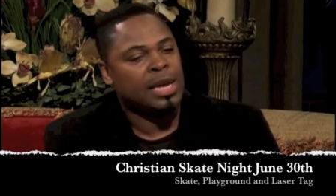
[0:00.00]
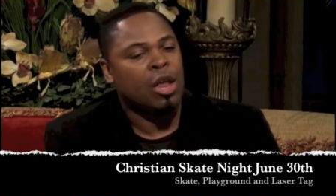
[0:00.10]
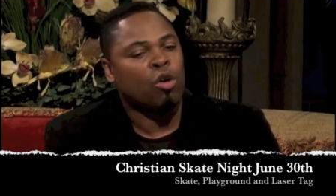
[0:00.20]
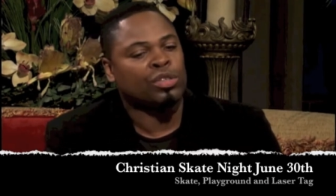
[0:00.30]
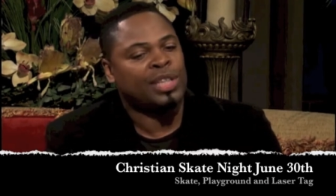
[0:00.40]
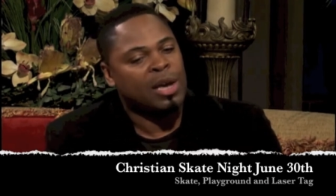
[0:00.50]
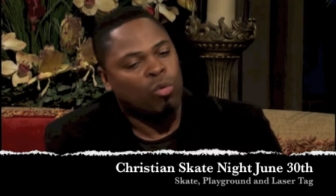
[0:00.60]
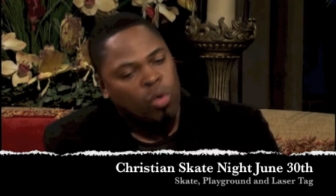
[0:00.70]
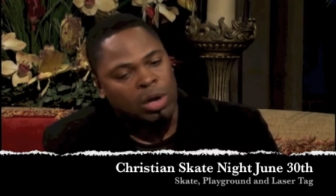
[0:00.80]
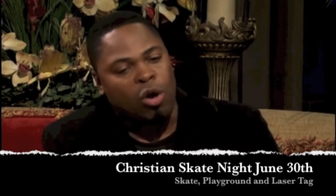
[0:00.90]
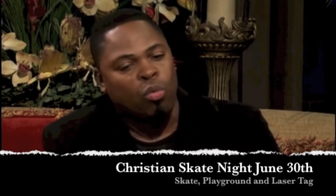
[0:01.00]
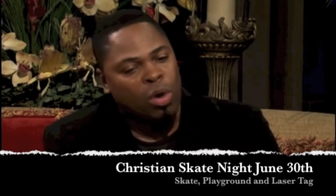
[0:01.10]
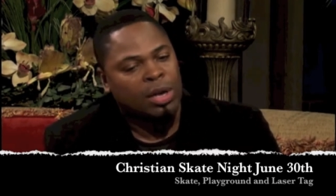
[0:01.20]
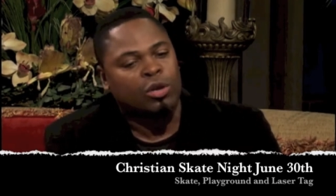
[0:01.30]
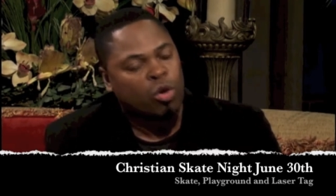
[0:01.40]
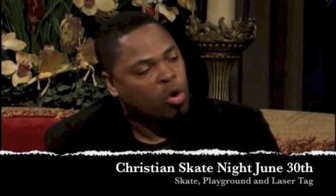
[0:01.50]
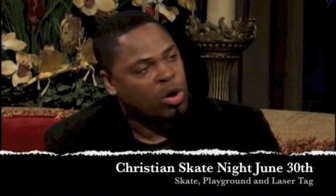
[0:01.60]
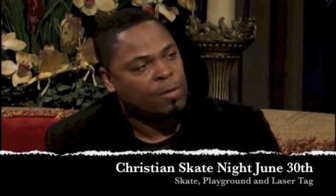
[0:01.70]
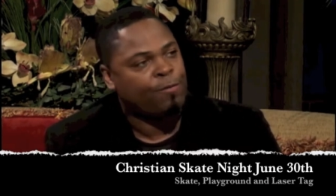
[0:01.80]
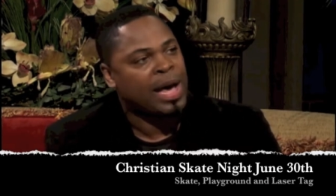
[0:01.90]
As long as they're one on one
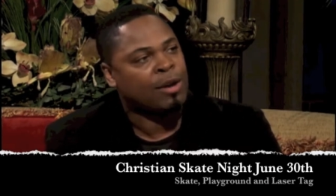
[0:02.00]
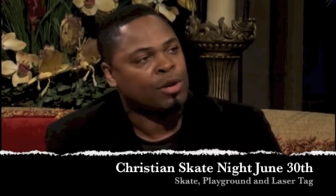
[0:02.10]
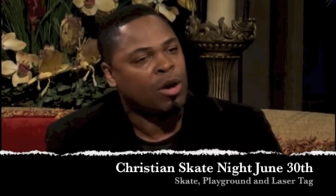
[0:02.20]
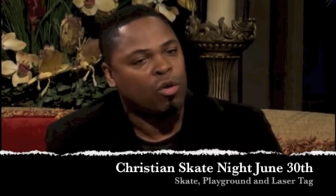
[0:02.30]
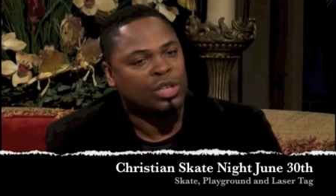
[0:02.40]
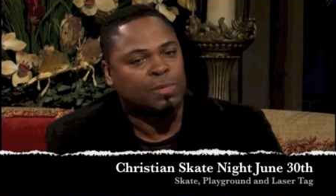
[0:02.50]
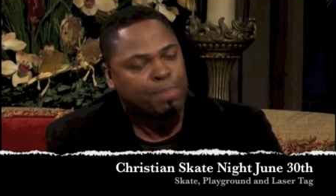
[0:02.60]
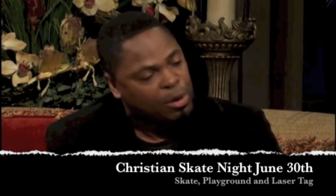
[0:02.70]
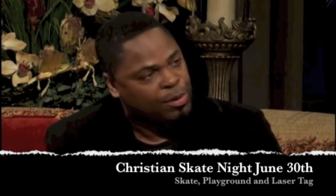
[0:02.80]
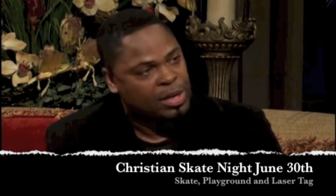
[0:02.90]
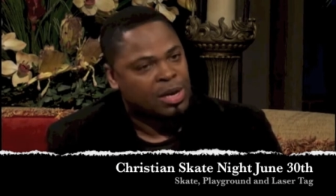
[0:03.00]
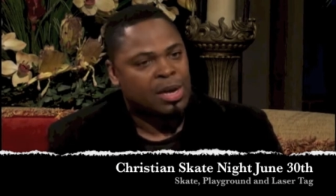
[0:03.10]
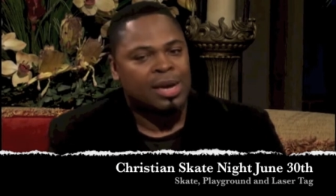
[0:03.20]
accord, following the Holy Spirit,